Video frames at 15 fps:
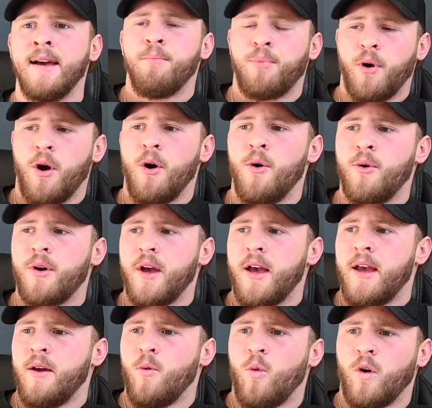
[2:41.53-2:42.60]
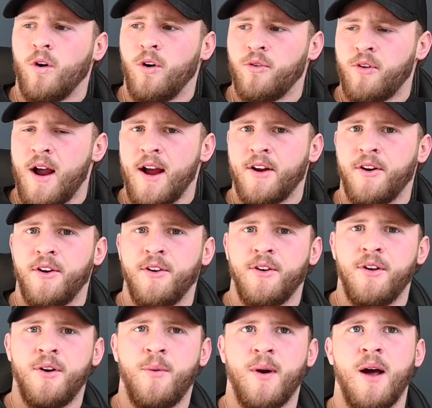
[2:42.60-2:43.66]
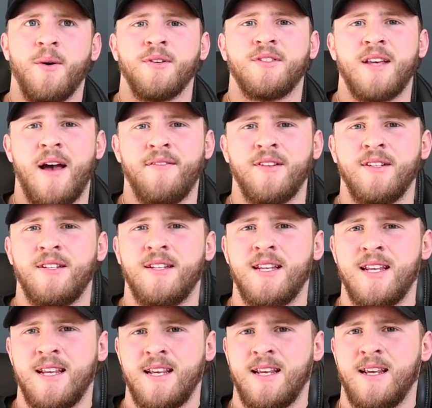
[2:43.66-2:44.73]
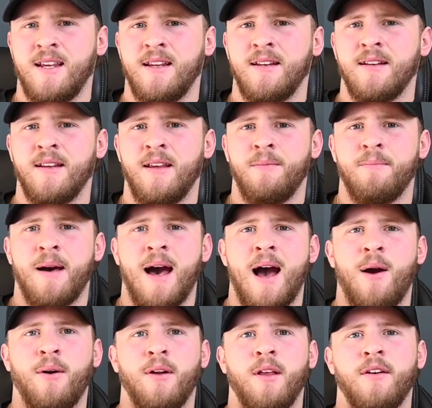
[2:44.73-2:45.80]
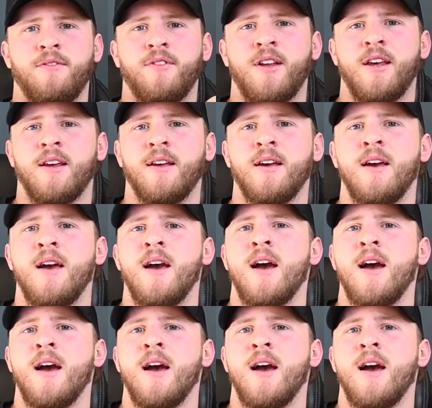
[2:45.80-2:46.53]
broke a world record when I was 17 in powerlifting.